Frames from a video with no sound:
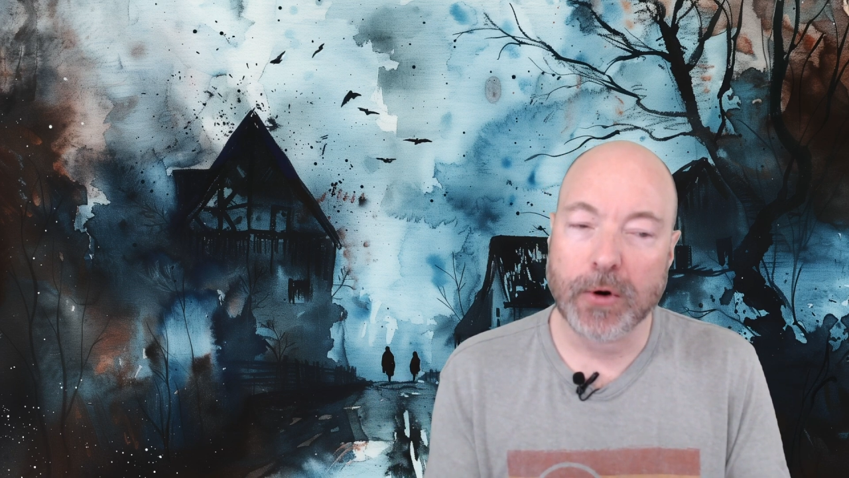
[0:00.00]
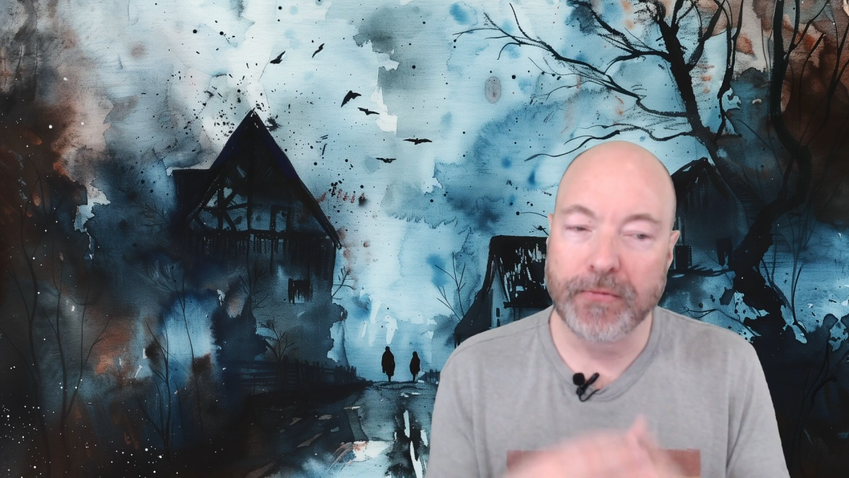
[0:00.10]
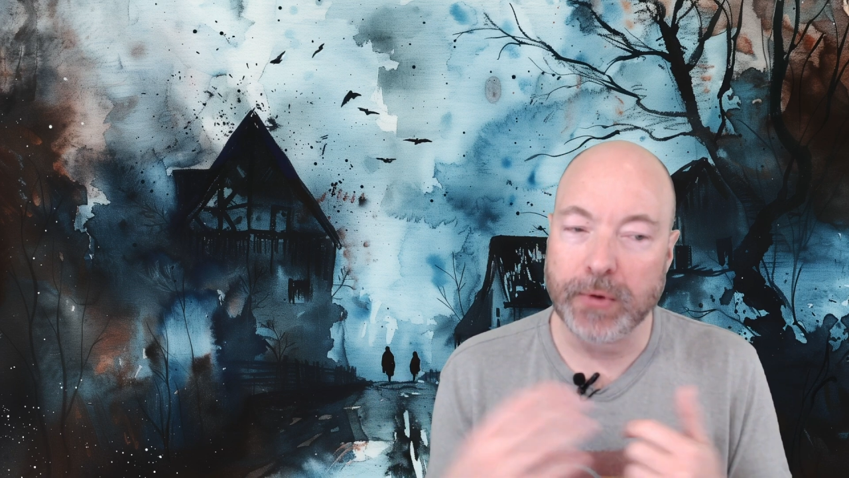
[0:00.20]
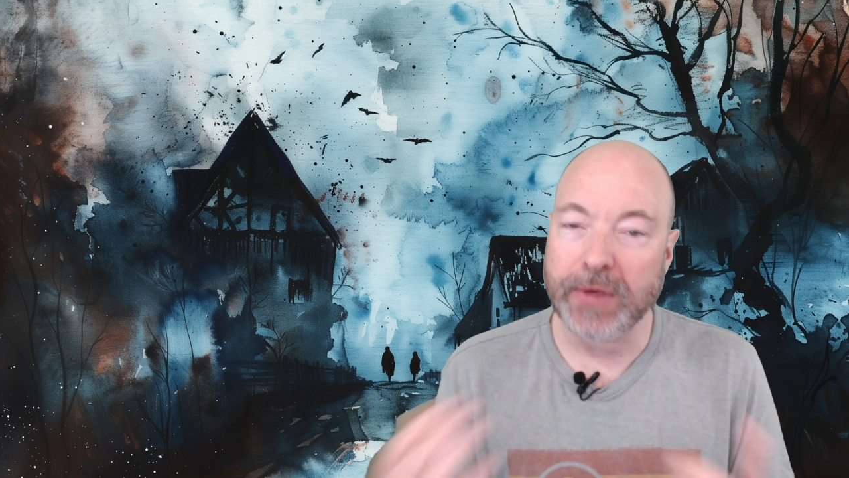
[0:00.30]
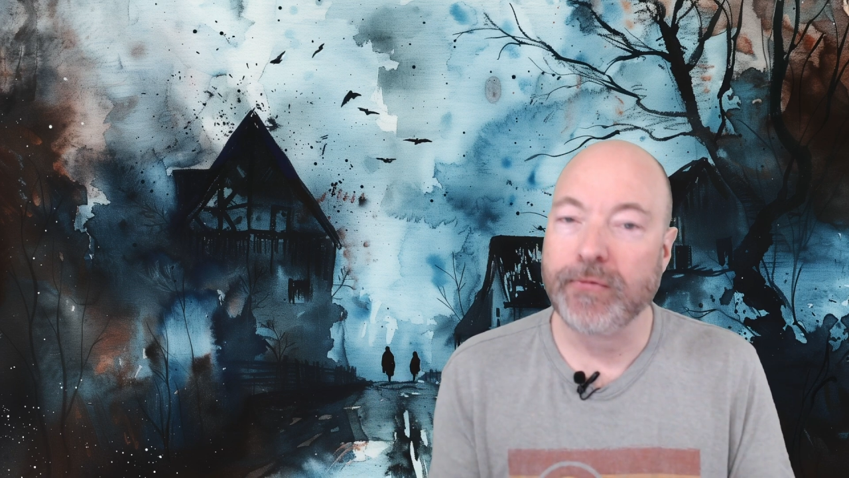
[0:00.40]

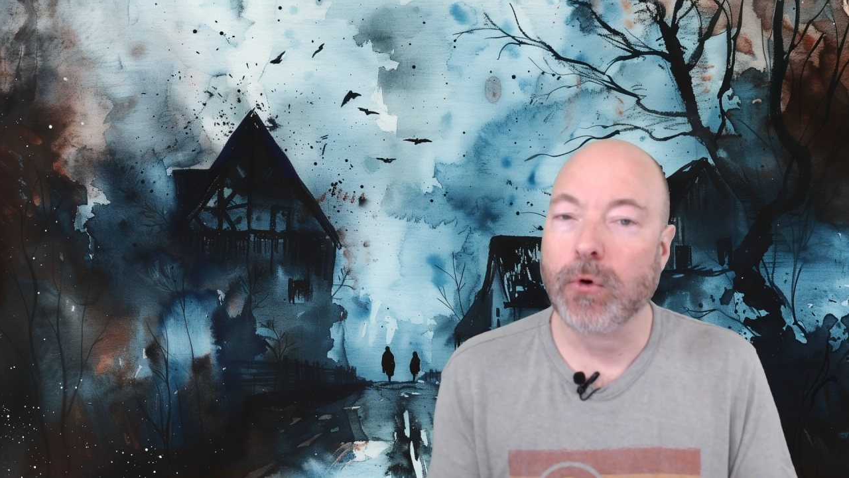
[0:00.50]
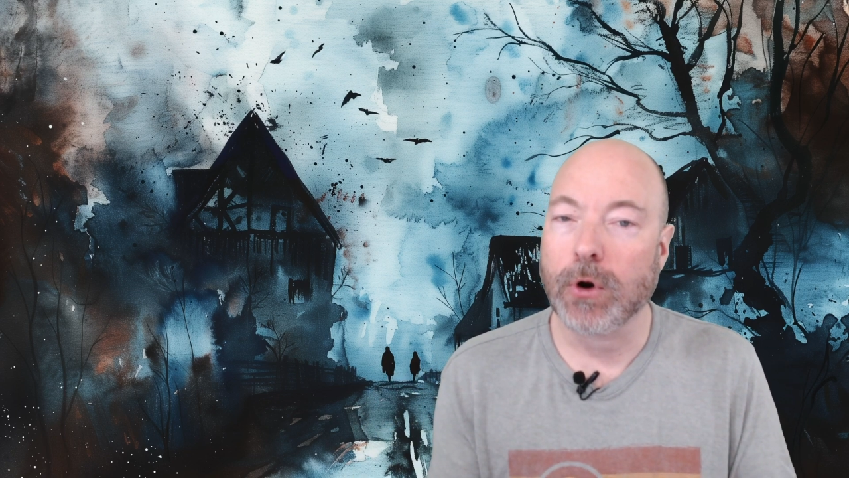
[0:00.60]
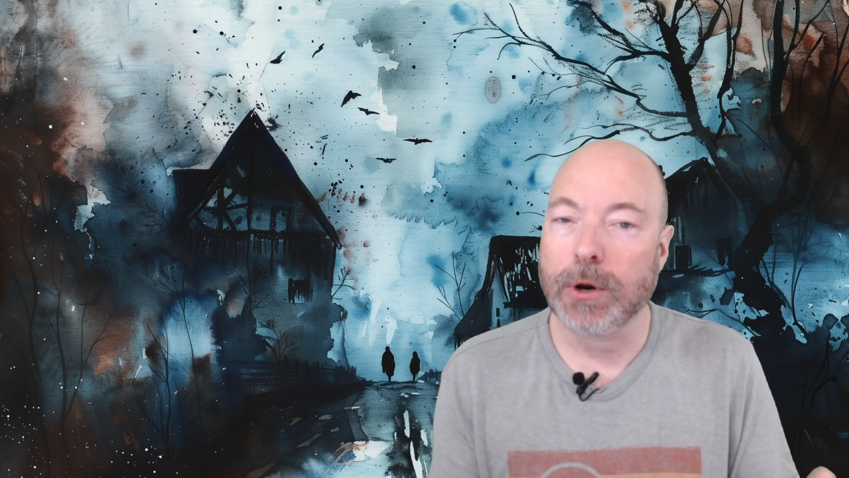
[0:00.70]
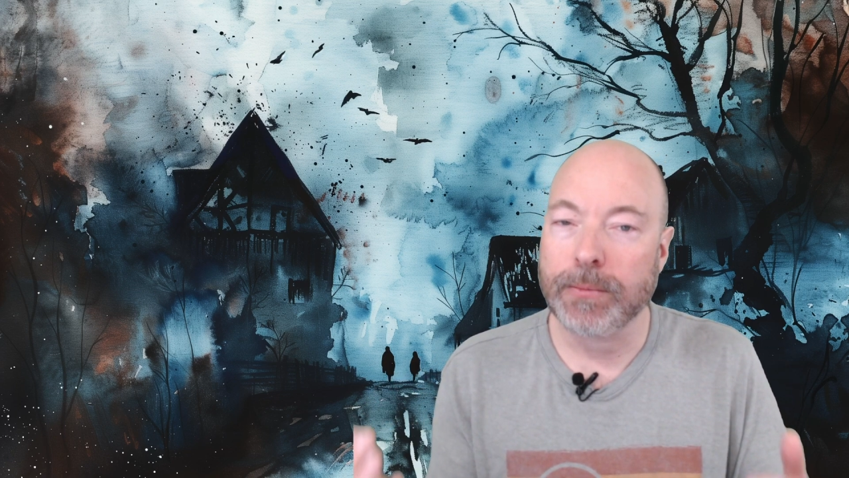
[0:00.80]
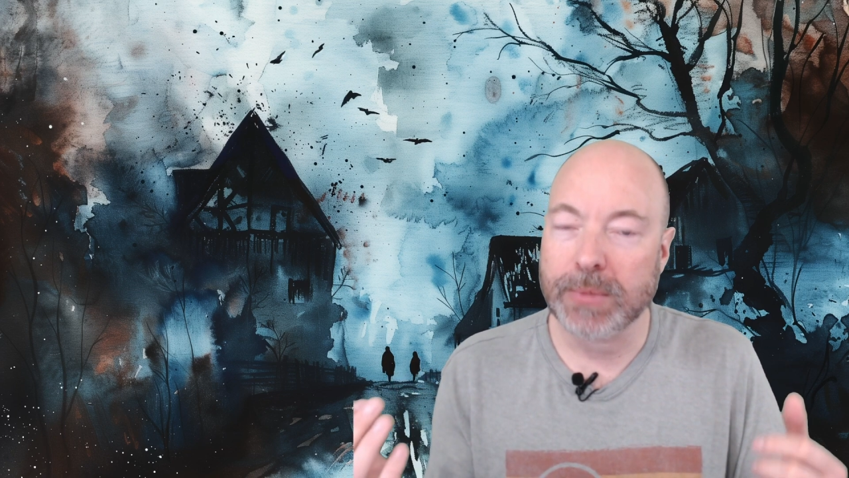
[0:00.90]

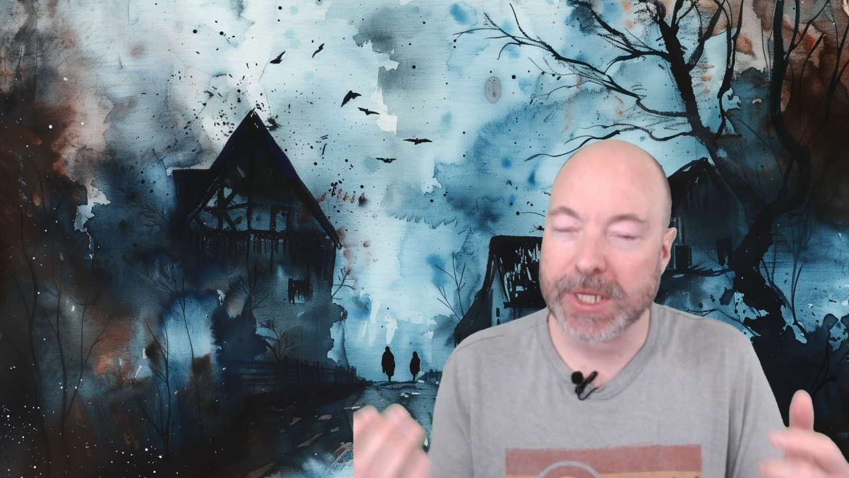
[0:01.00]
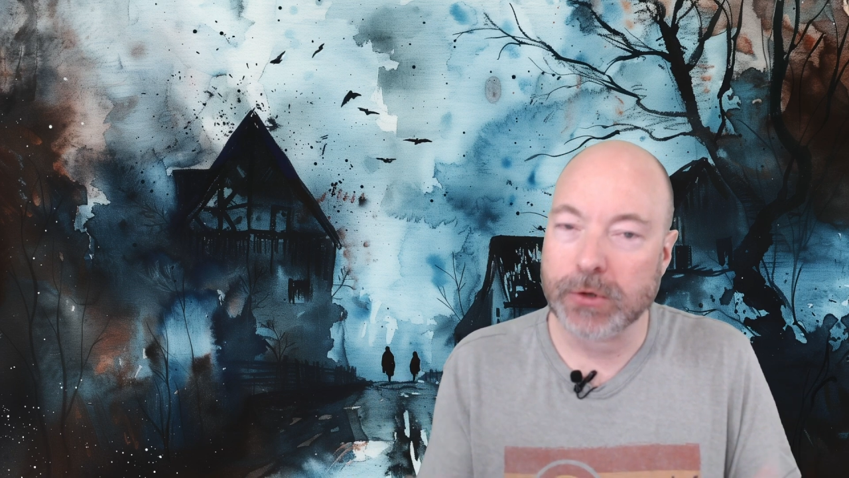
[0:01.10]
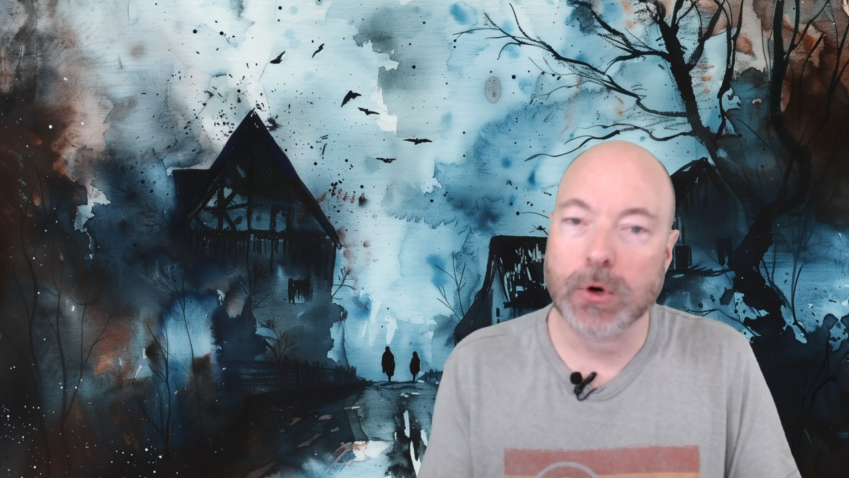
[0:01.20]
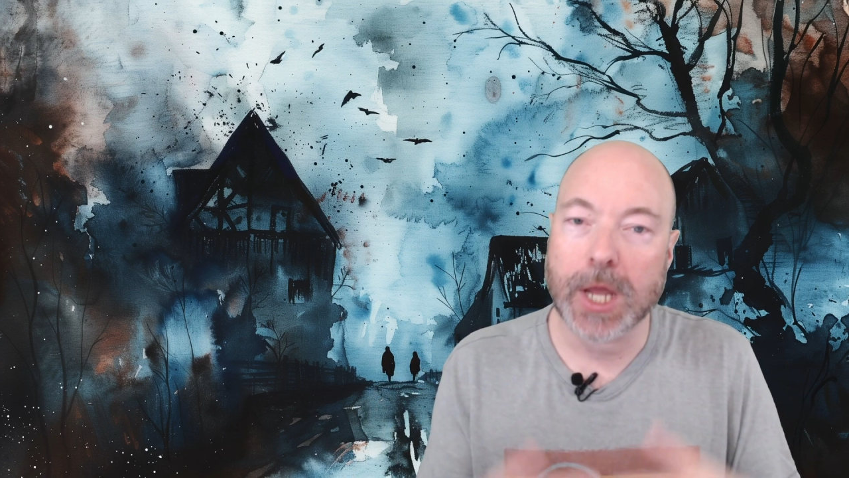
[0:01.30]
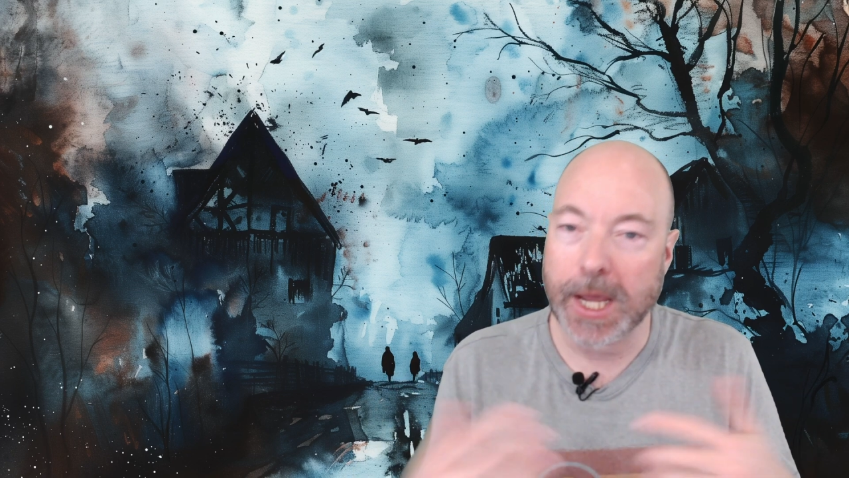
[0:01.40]
freeform and
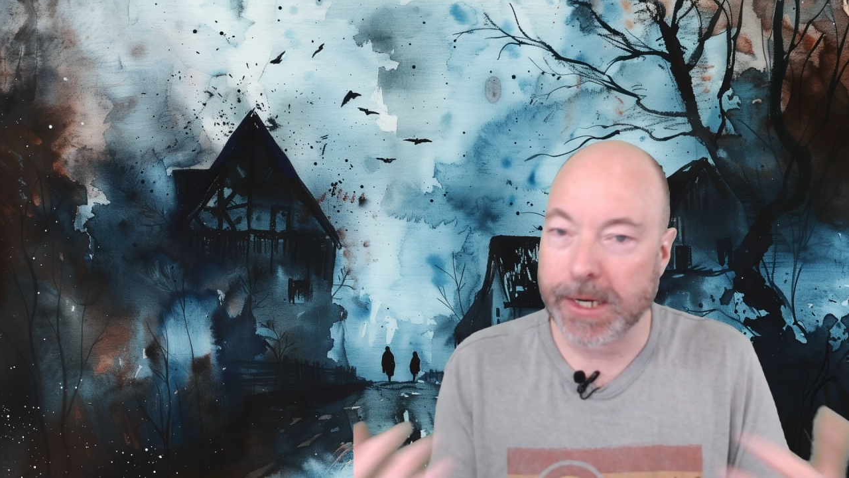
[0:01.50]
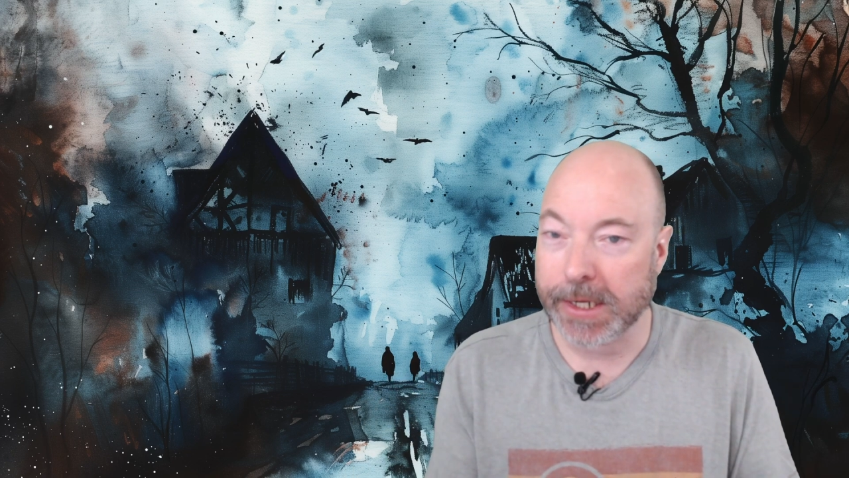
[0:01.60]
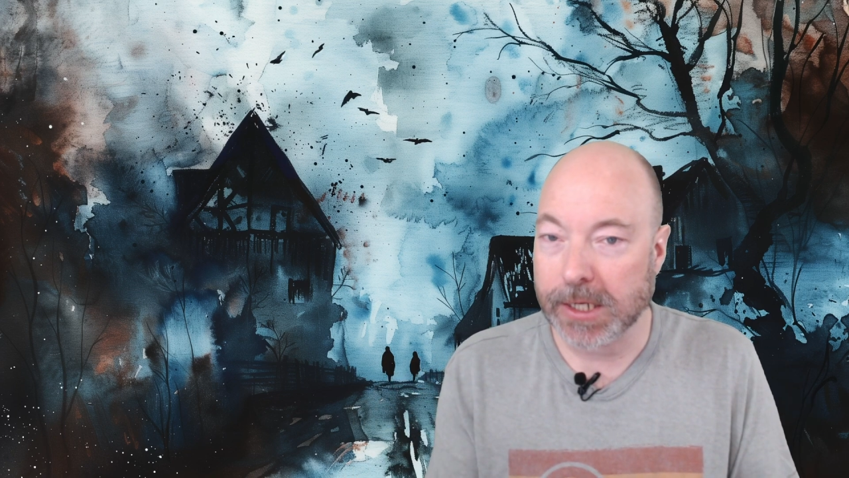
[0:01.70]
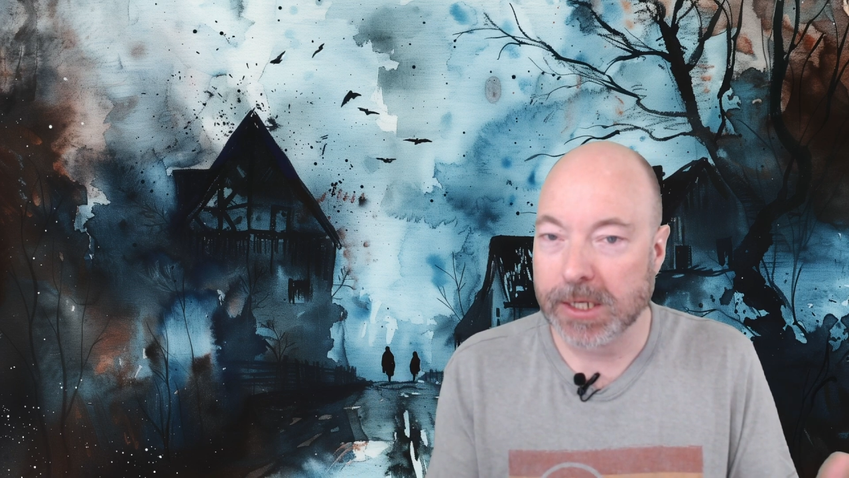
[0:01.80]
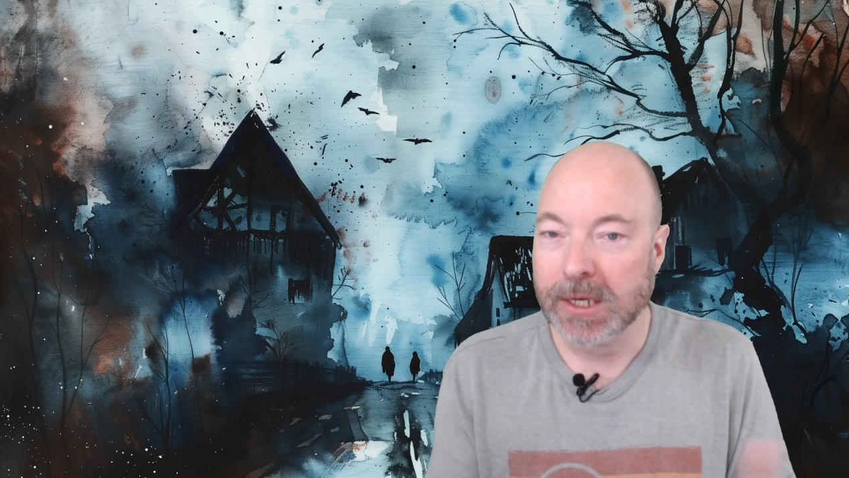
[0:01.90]

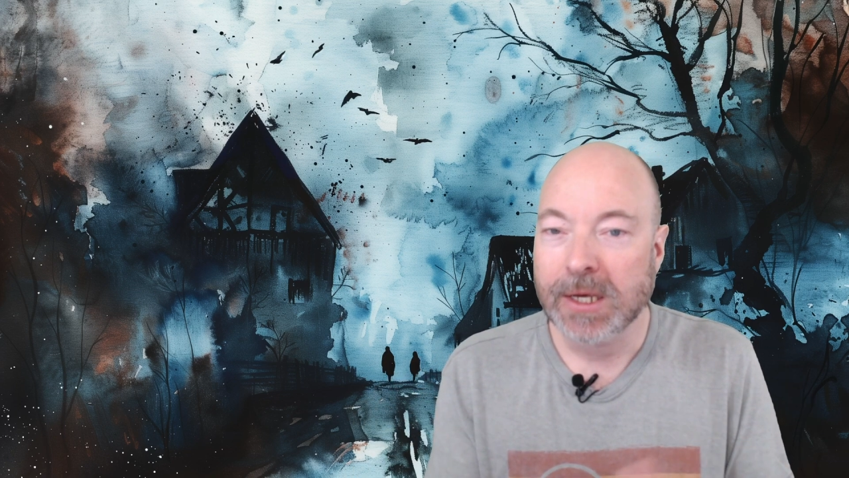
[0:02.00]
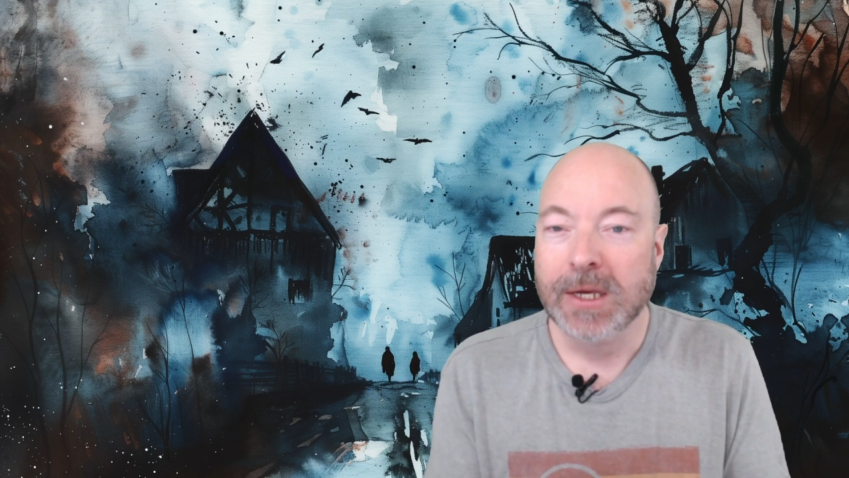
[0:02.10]
organic,